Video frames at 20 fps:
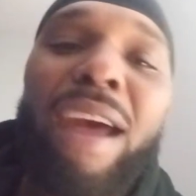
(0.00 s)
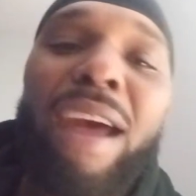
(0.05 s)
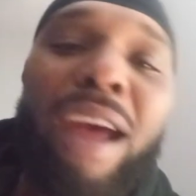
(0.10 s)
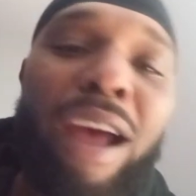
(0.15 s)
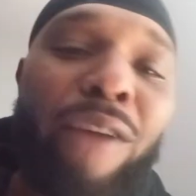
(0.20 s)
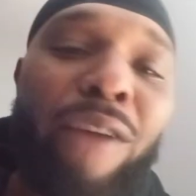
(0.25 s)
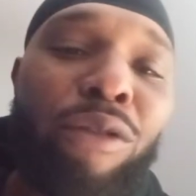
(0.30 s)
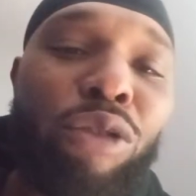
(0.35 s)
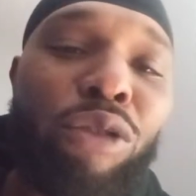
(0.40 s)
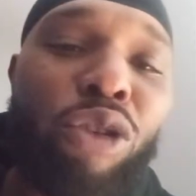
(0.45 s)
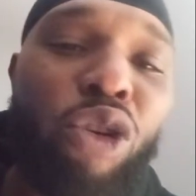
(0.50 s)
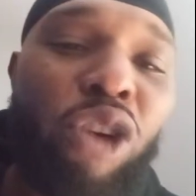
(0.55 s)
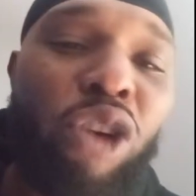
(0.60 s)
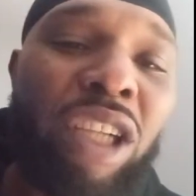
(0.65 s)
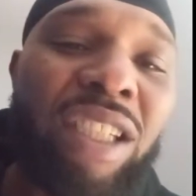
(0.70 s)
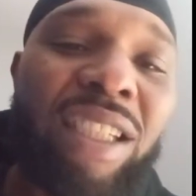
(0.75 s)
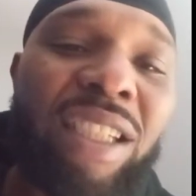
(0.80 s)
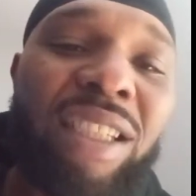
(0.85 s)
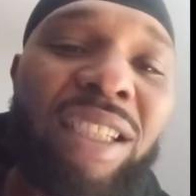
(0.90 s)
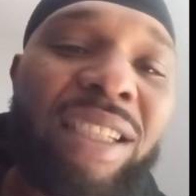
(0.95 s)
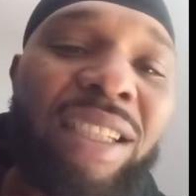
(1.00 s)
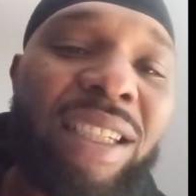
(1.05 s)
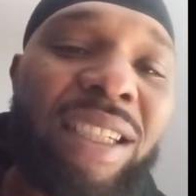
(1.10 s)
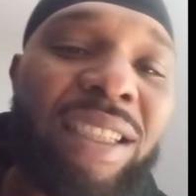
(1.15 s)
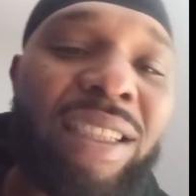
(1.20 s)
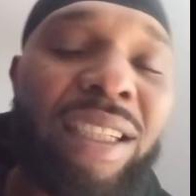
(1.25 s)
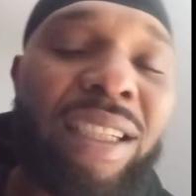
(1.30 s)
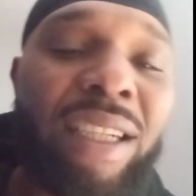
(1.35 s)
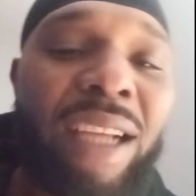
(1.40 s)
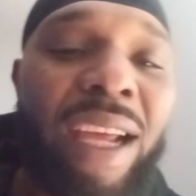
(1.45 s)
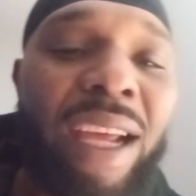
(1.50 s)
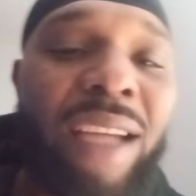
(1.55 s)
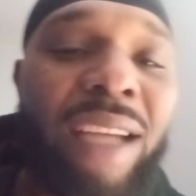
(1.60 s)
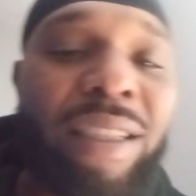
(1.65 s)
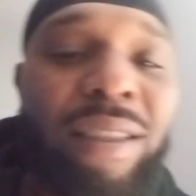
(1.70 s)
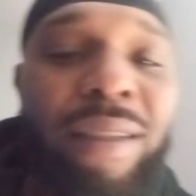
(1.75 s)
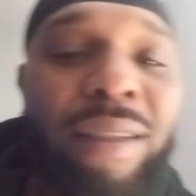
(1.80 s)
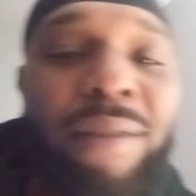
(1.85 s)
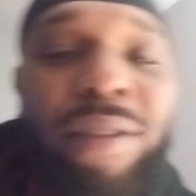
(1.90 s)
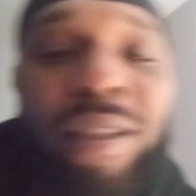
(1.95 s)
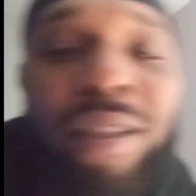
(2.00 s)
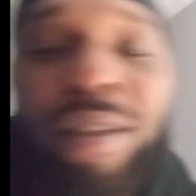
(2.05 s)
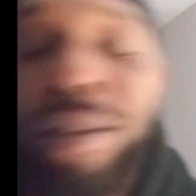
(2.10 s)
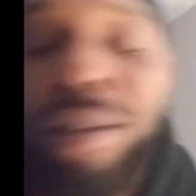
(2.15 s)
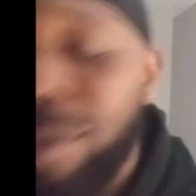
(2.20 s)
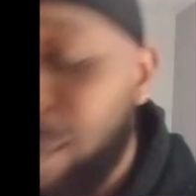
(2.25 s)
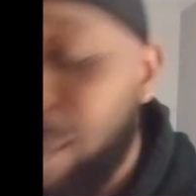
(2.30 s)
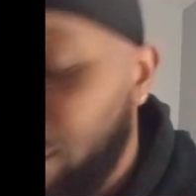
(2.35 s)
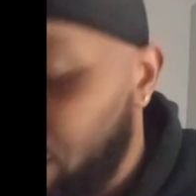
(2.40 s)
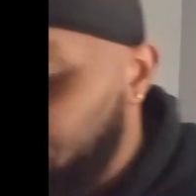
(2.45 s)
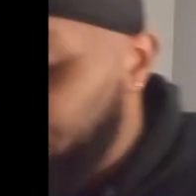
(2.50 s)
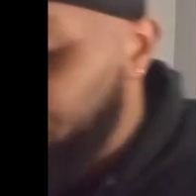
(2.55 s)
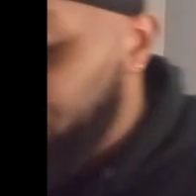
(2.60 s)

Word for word: have narcissistic activities.